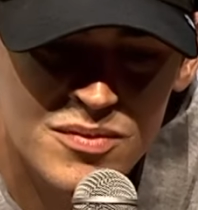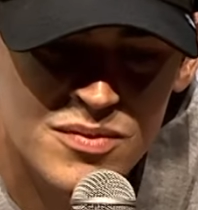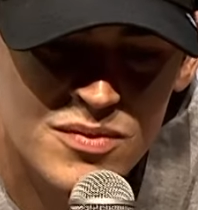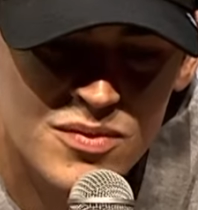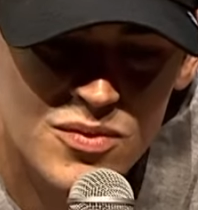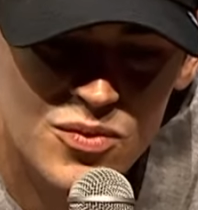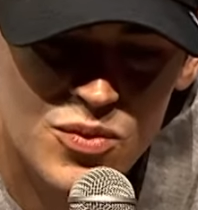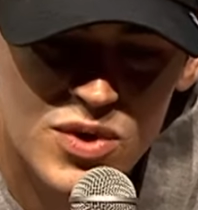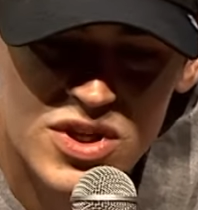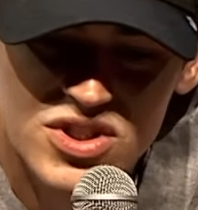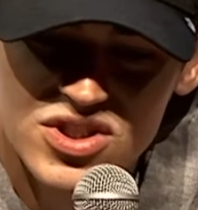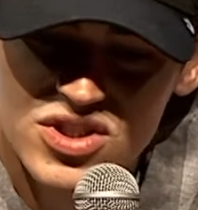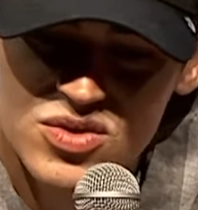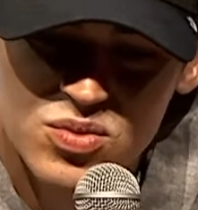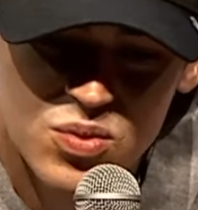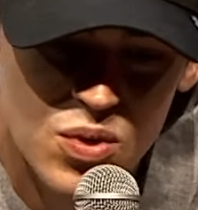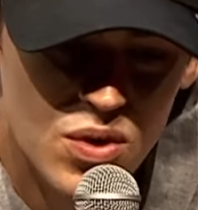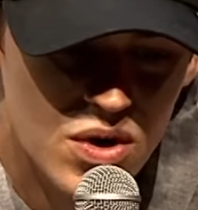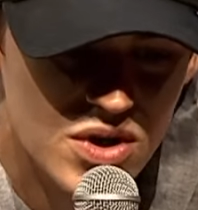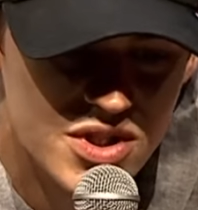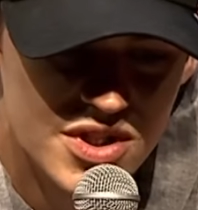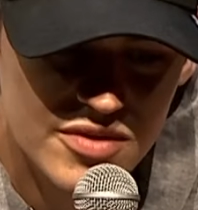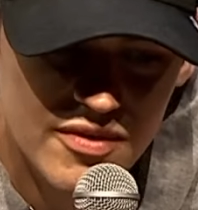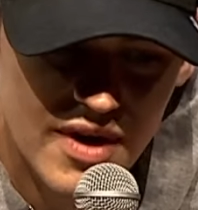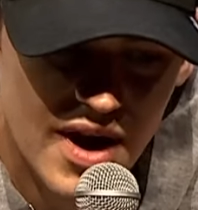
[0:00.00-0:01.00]
We just
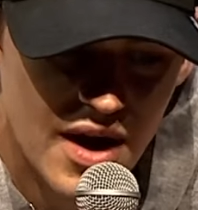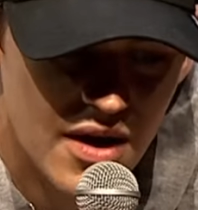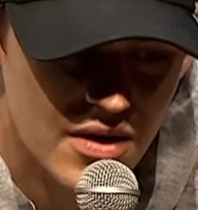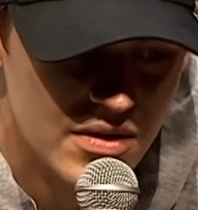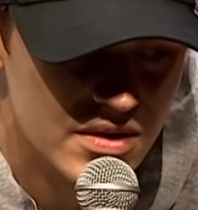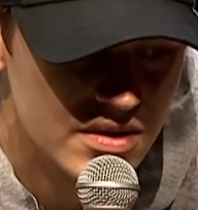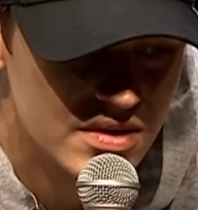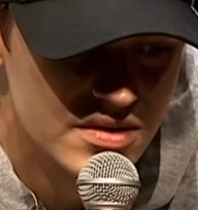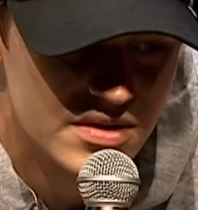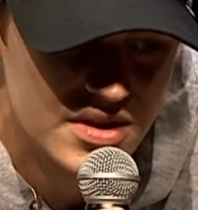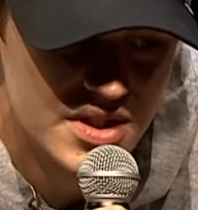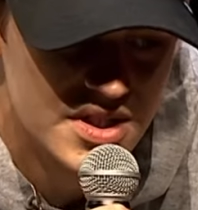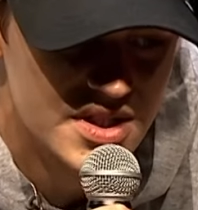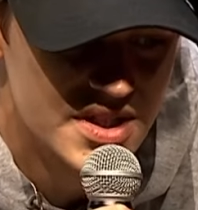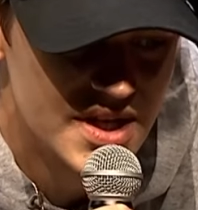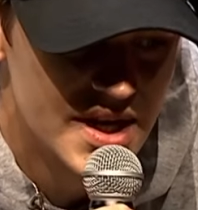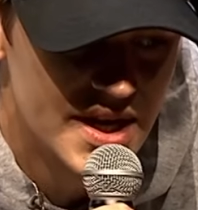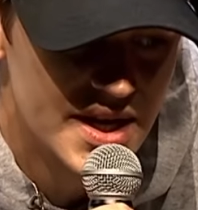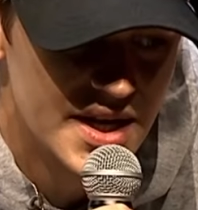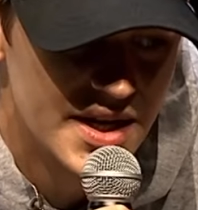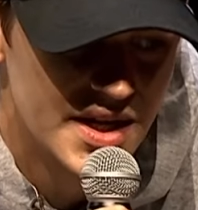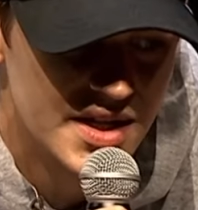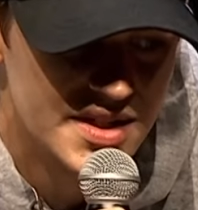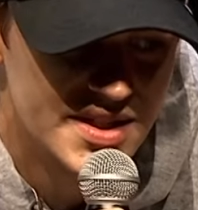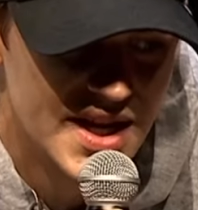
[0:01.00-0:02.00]
walked around the city,
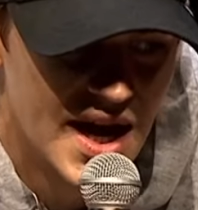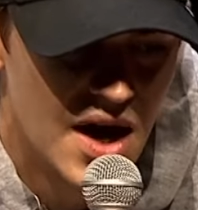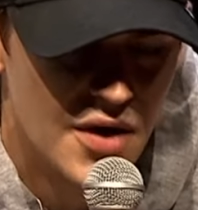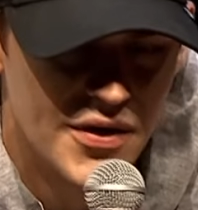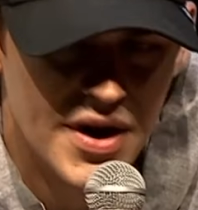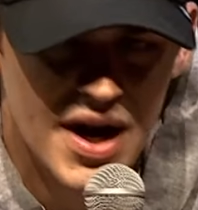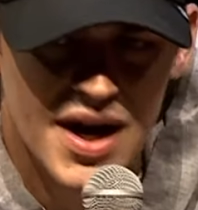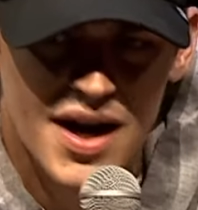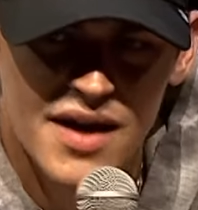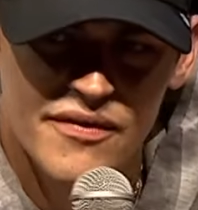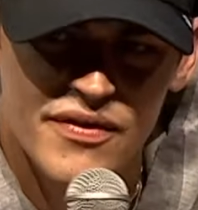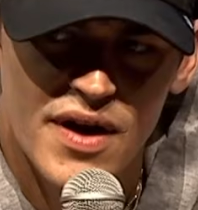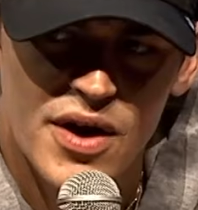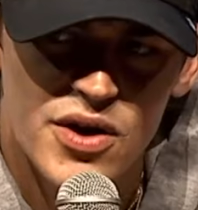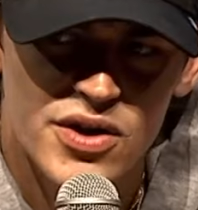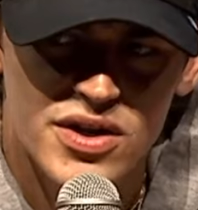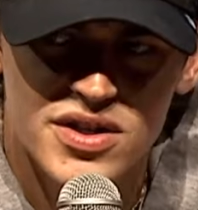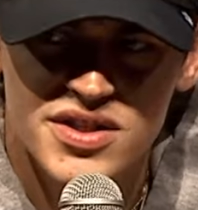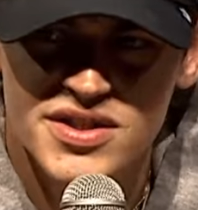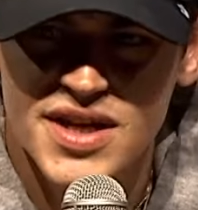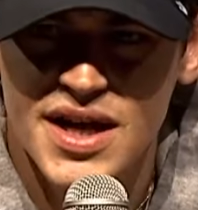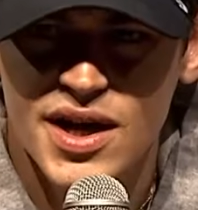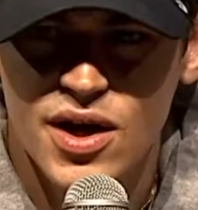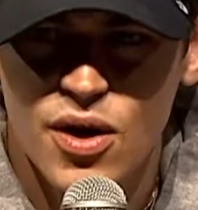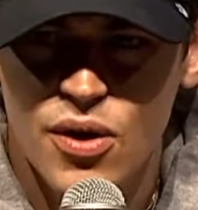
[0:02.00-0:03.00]
the town. I love how you can
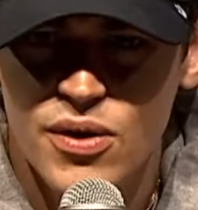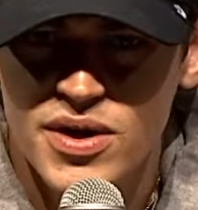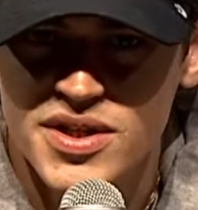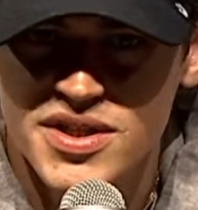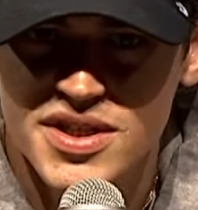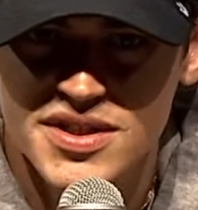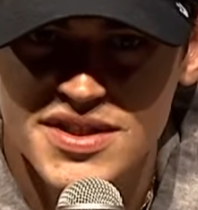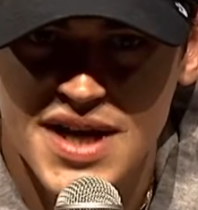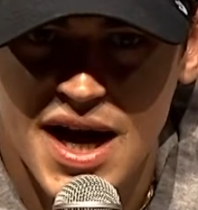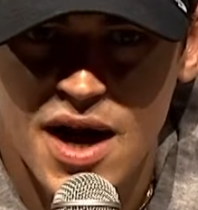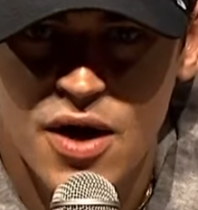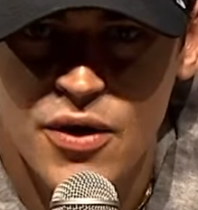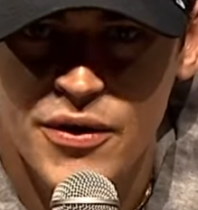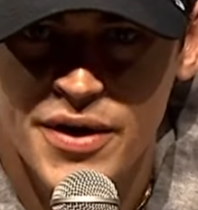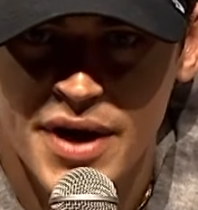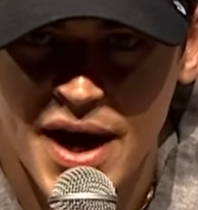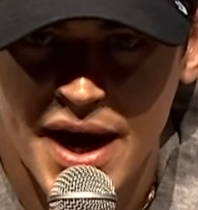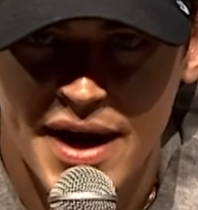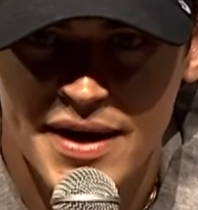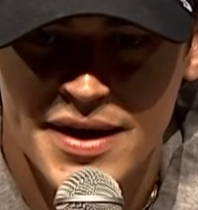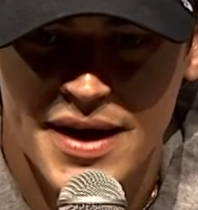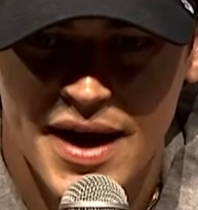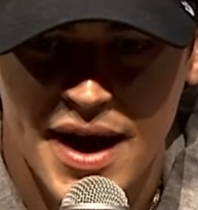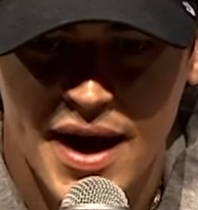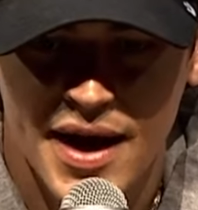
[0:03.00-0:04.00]
say go into town
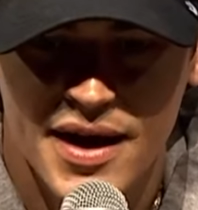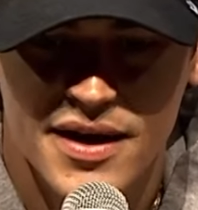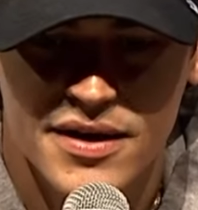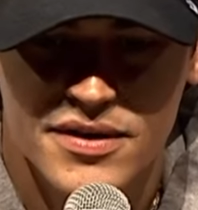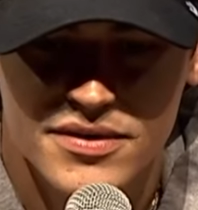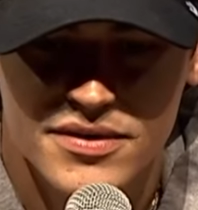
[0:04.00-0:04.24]
and like,